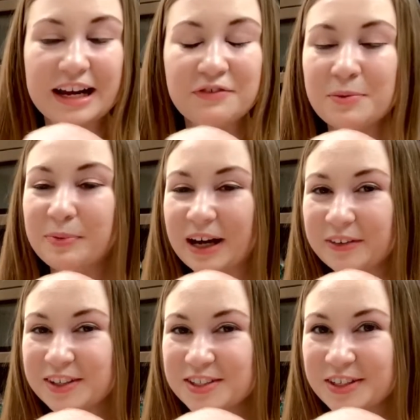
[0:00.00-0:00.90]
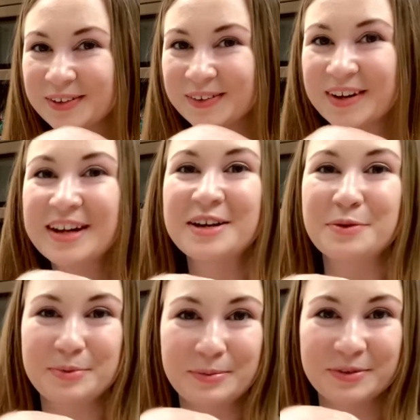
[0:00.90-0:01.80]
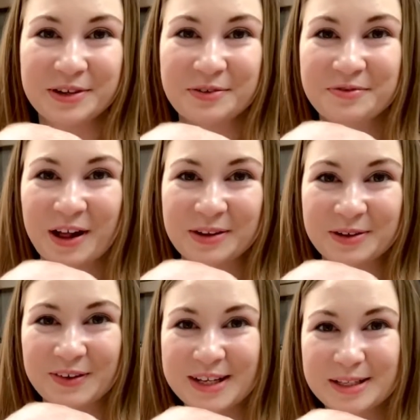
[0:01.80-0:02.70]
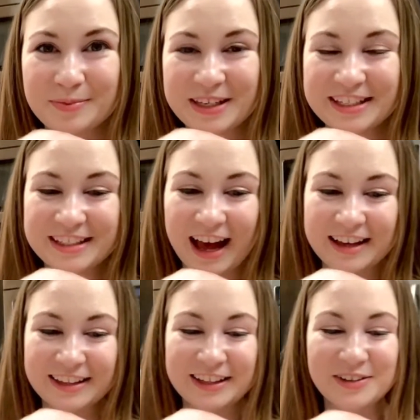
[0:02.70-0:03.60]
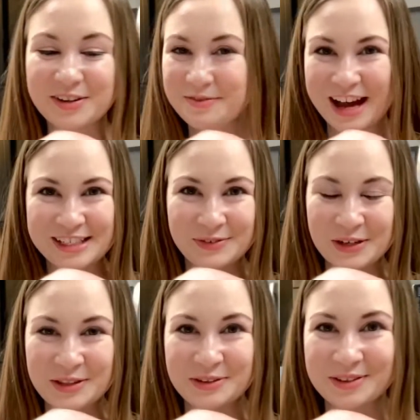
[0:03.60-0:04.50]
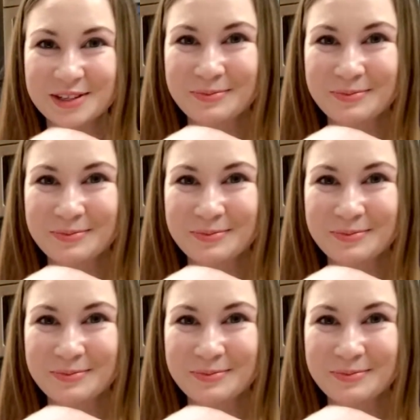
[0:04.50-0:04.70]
If it bothers you when people don't follow a recipe exactly, you can fast forward through this